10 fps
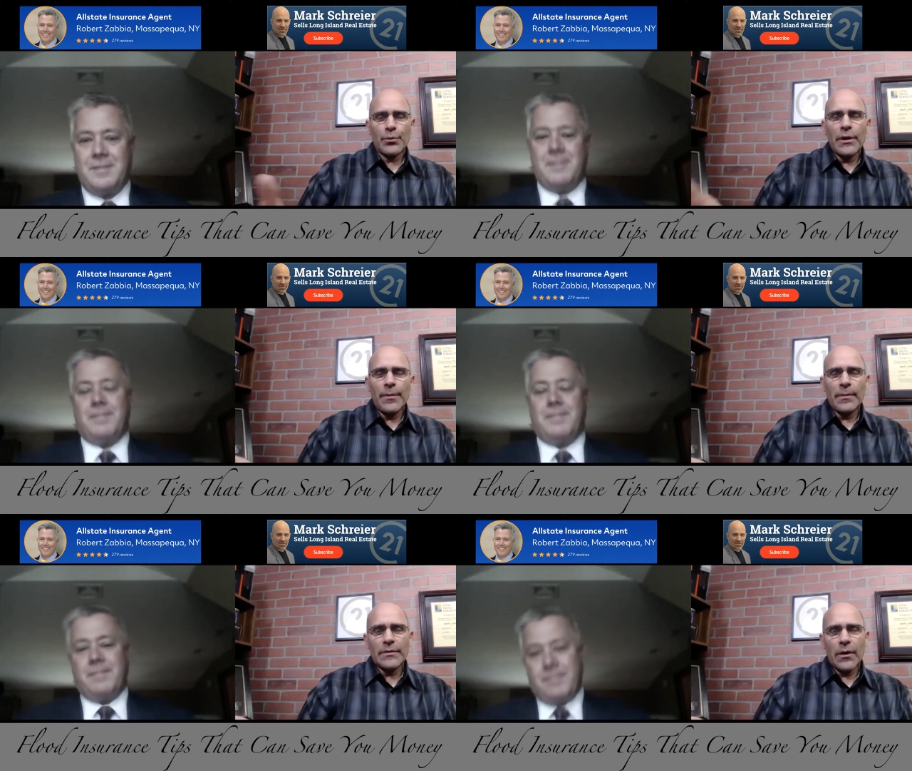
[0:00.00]

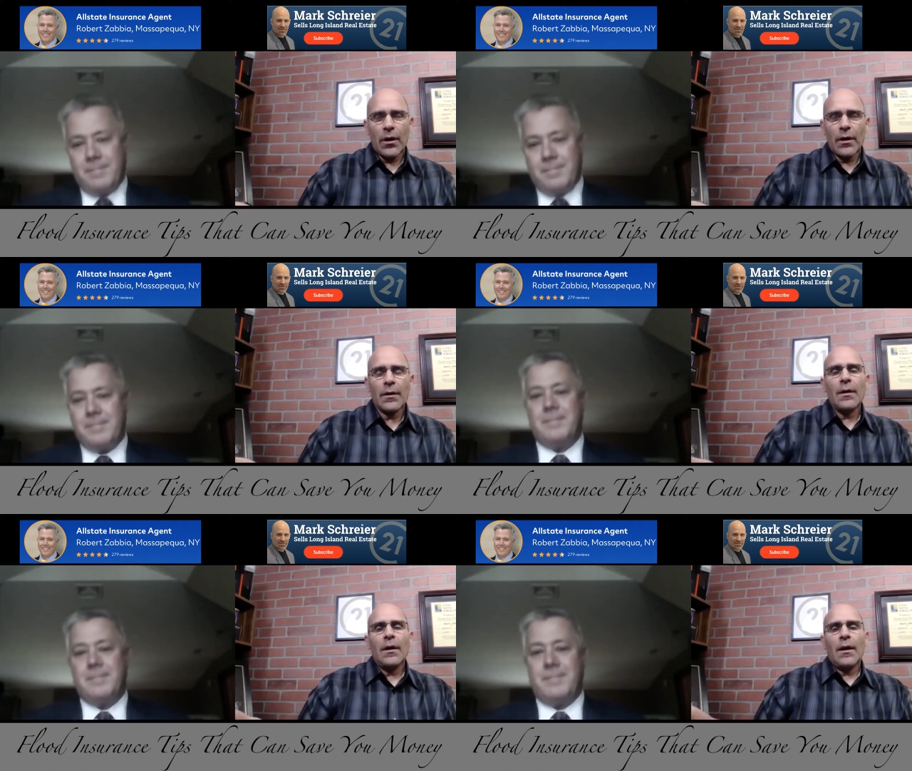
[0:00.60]
Speaker 1: premiums are,
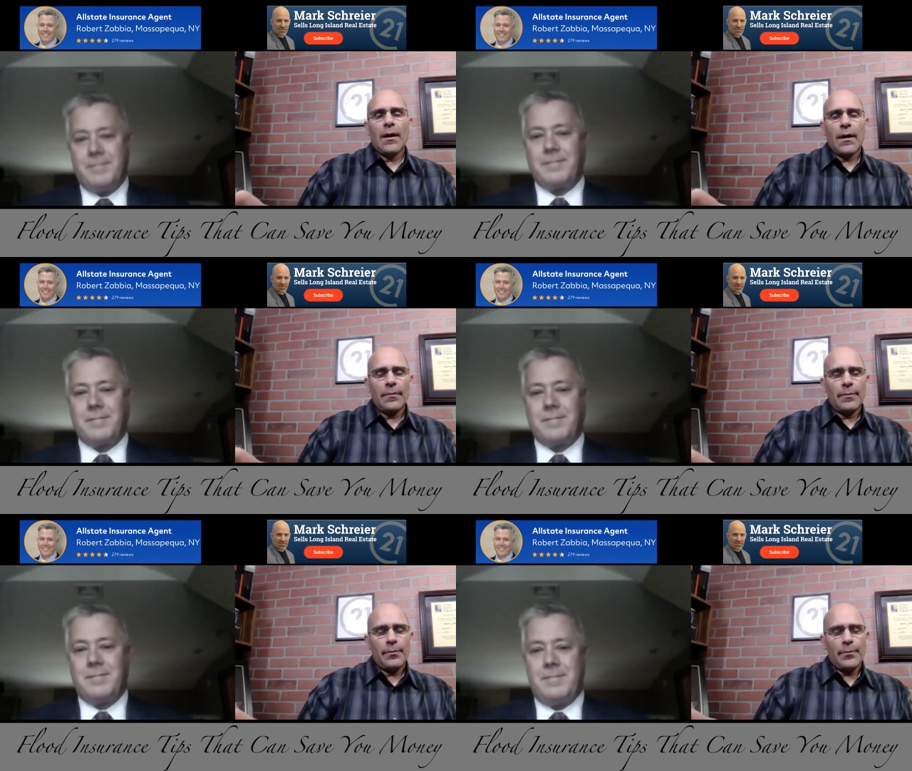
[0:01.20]
uh,
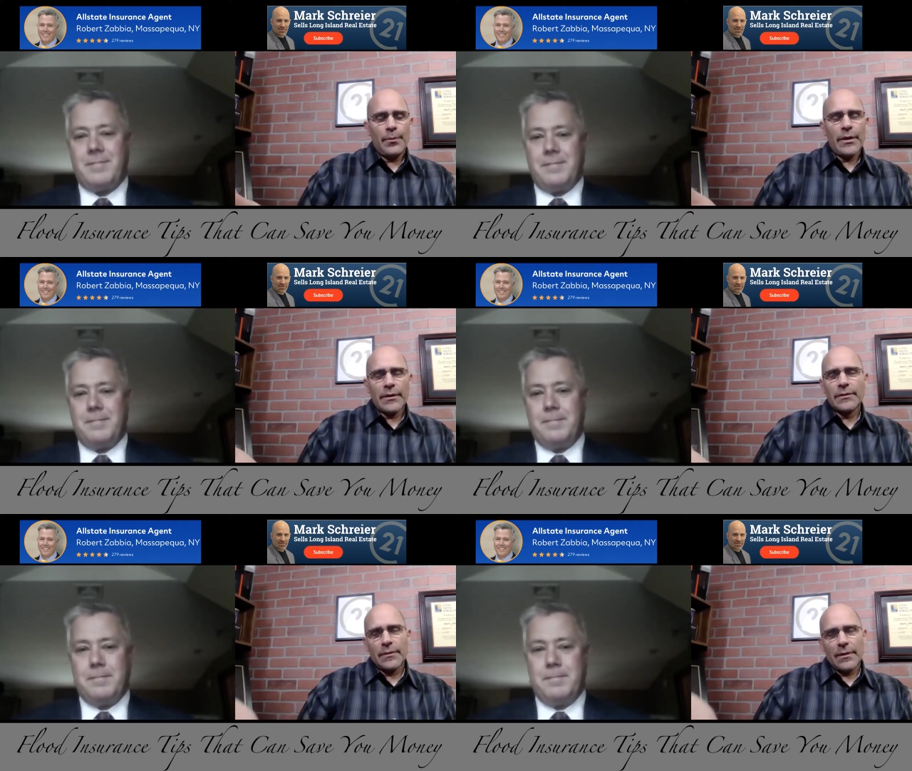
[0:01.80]

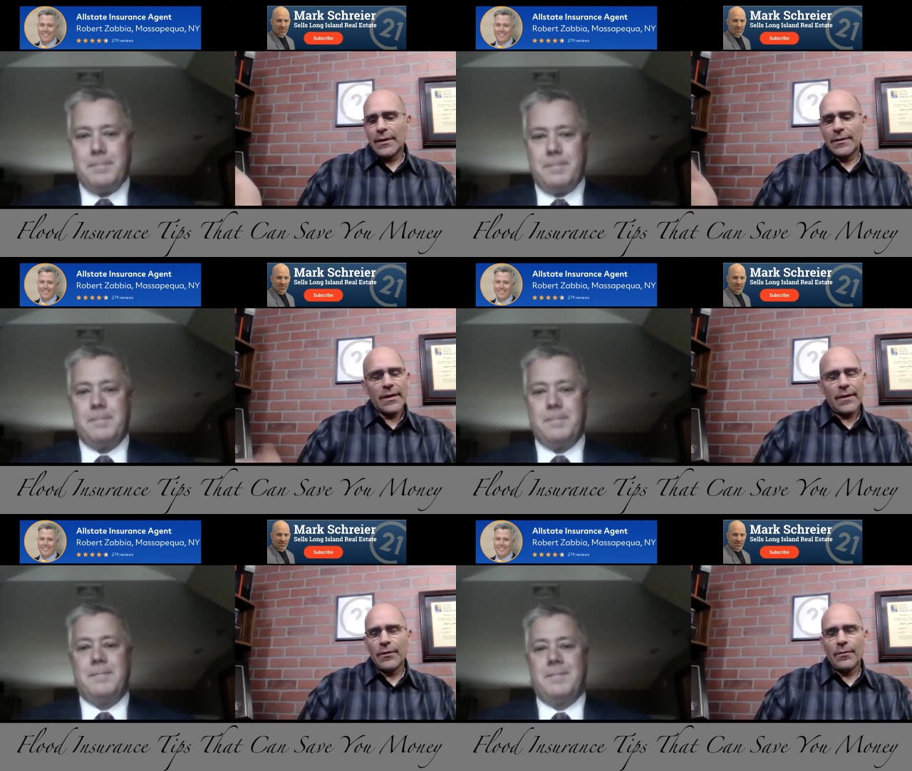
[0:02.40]
because it can
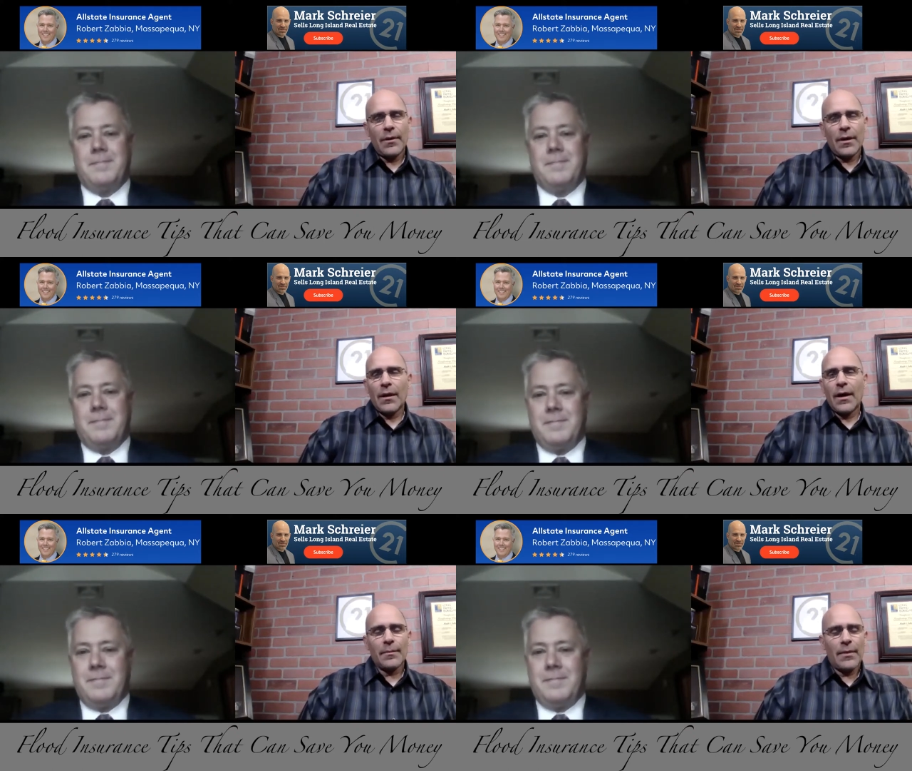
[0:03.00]
save you a
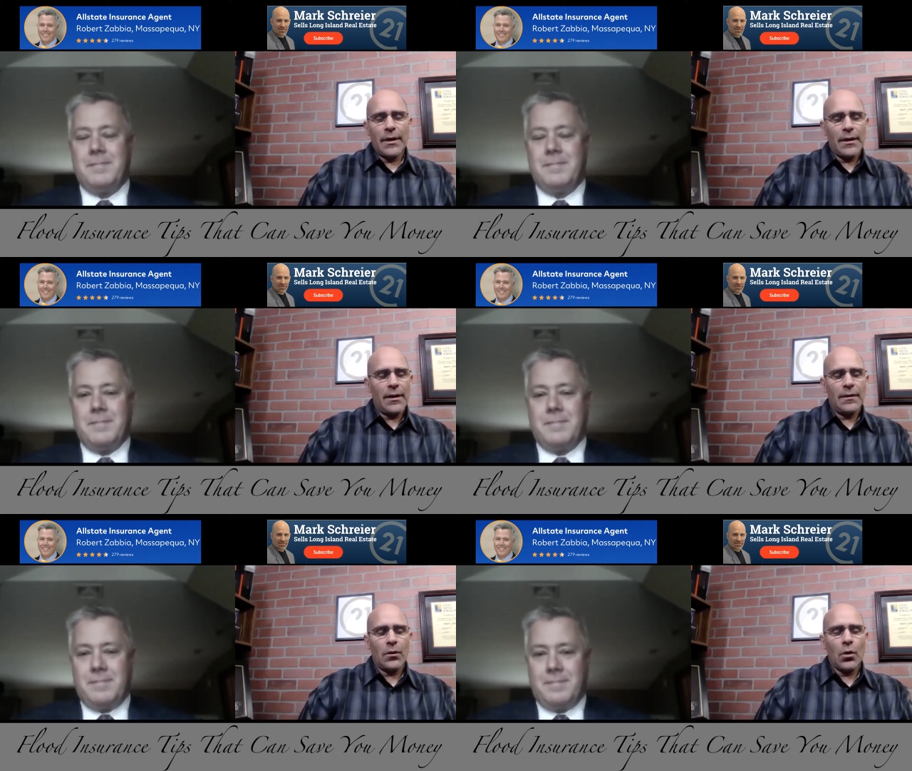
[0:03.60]
lot of money
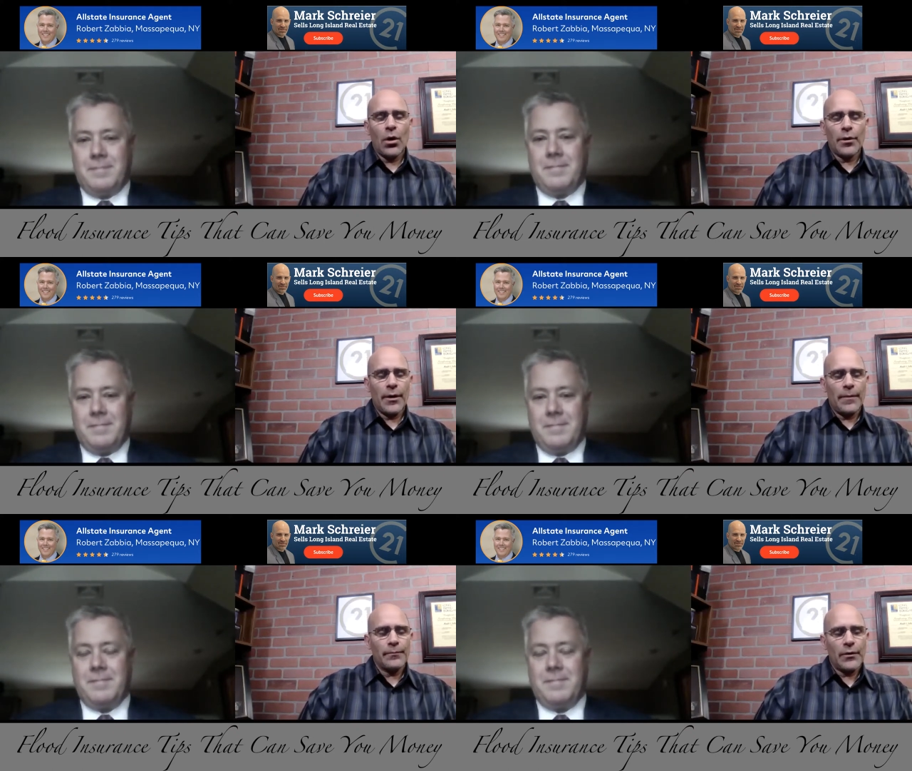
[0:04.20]
in the long
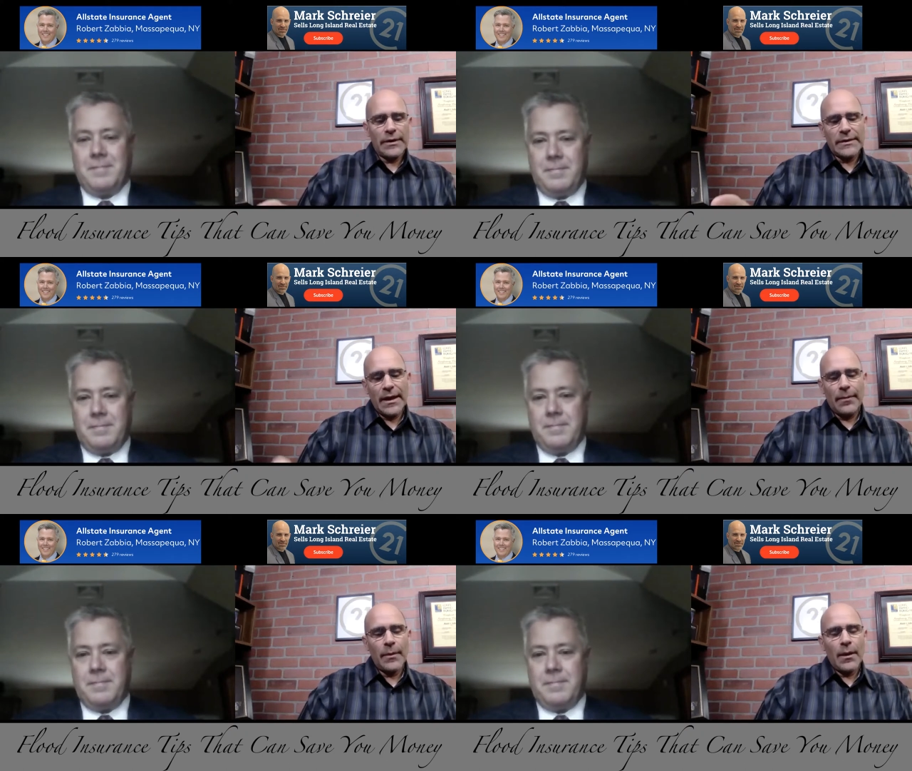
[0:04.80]
run. Great tip.